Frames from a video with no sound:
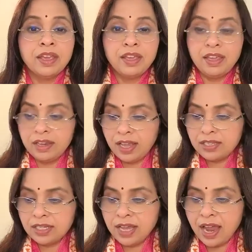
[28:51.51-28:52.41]
he raised
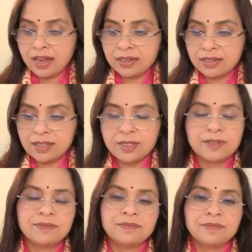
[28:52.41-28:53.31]
his hands
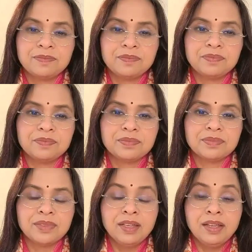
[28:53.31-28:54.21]

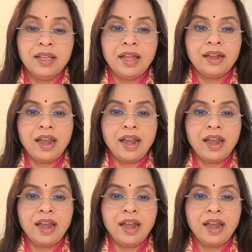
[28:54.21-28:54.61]
and